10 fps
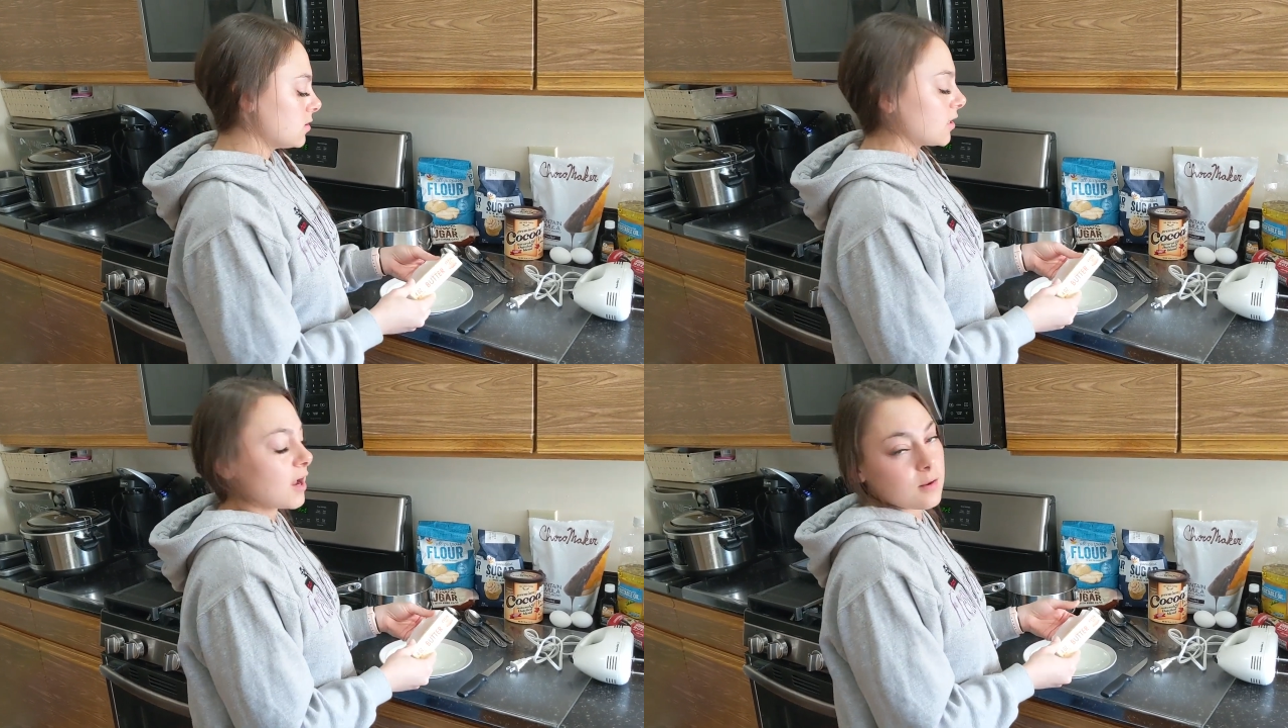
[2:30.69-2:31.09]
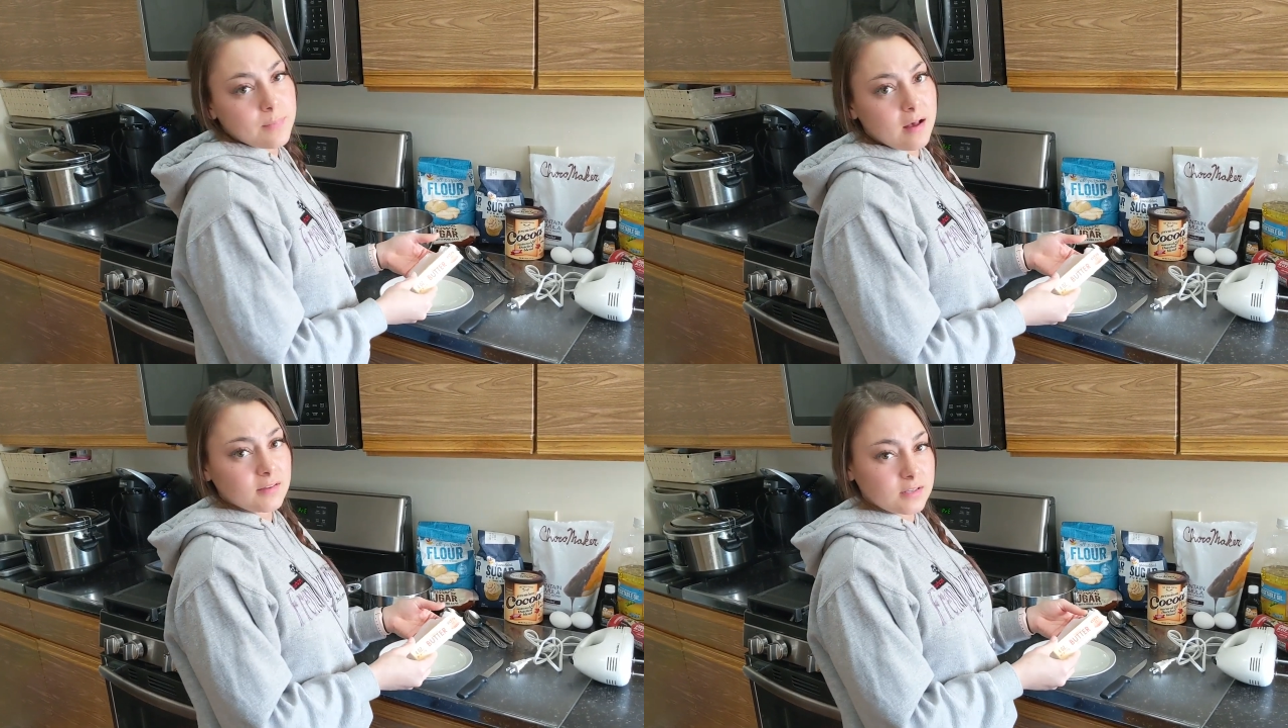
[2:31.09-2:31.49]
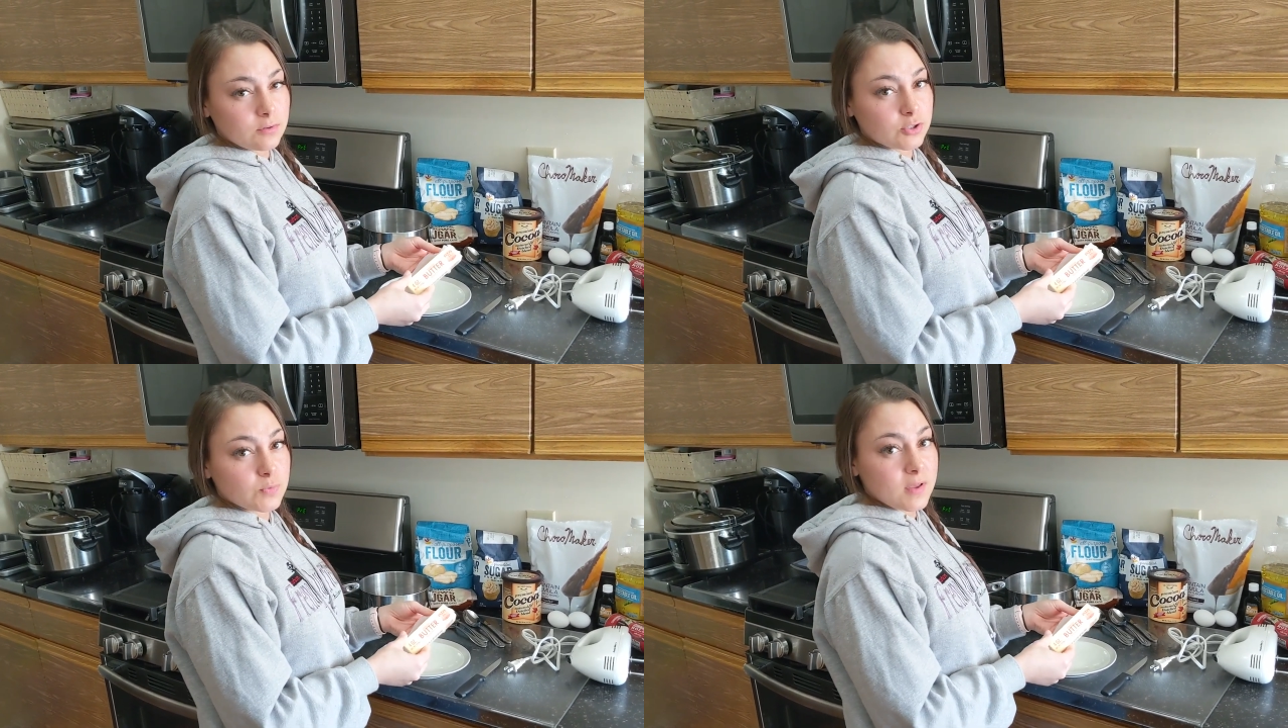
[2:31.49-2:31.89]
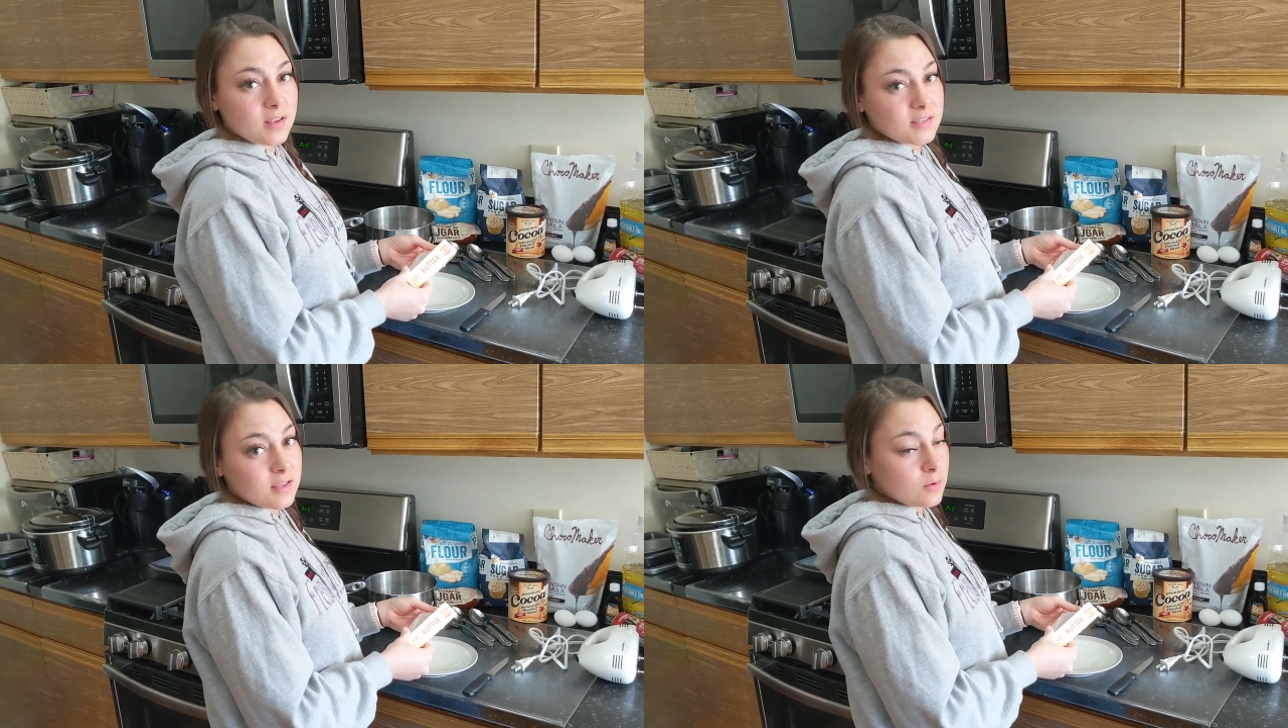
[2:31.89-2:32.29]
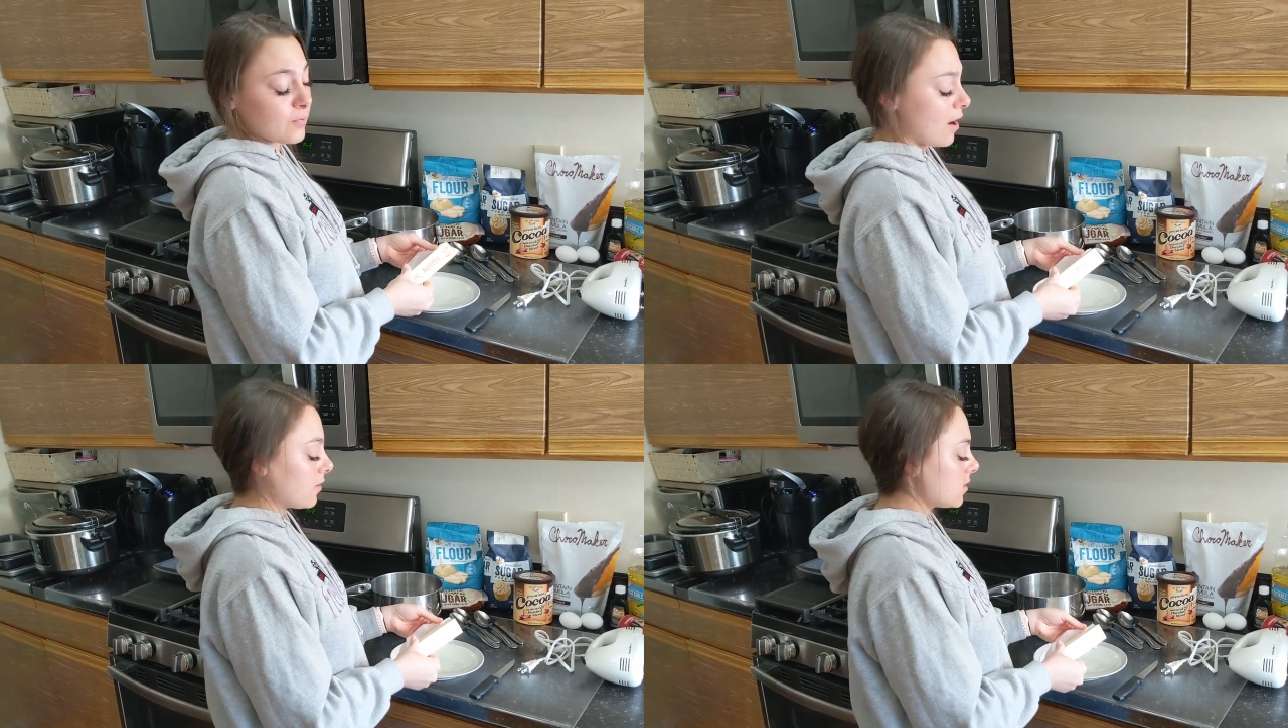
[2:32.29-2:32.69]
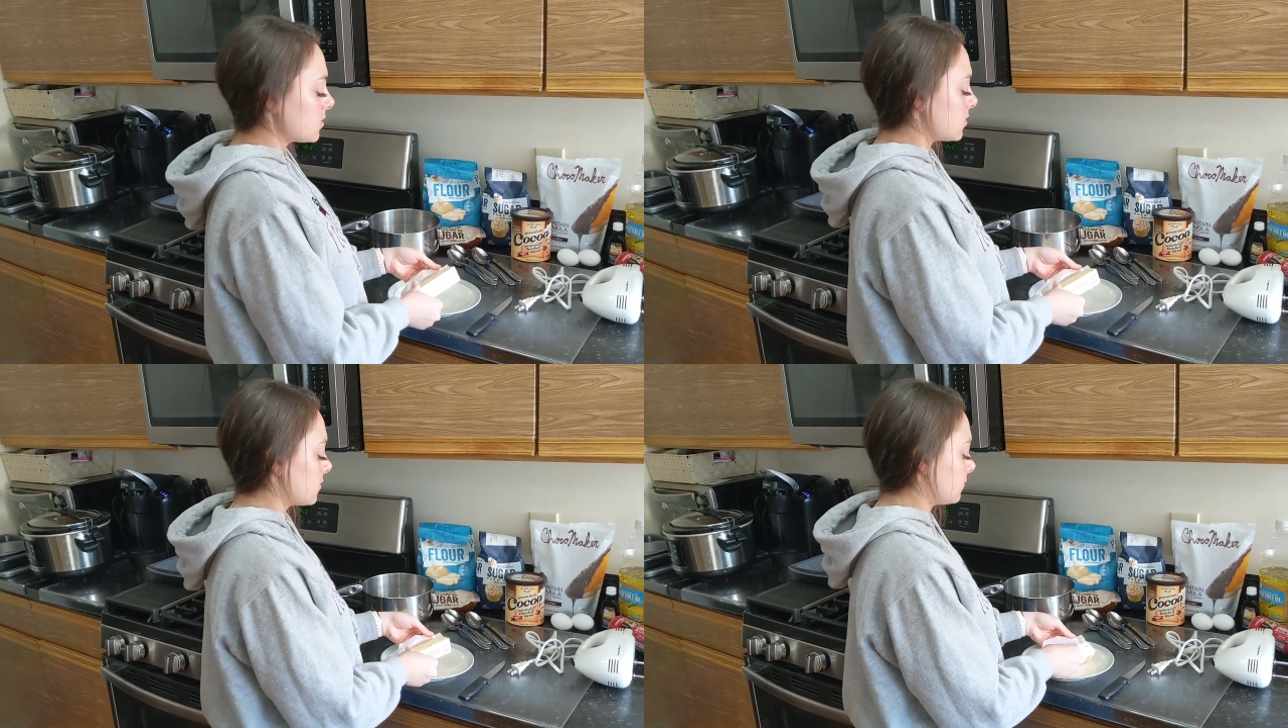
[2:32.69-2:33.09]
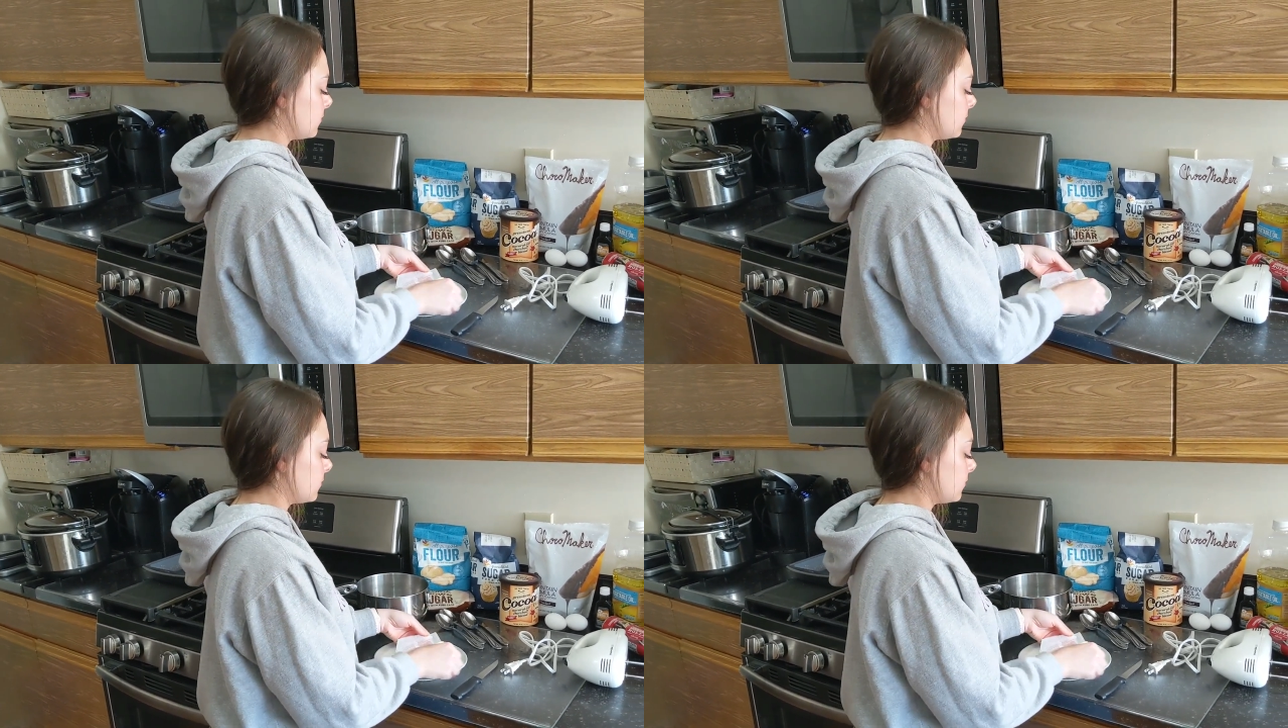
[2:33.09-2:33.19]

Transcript: to kind of balance out the sweetness in the brownies.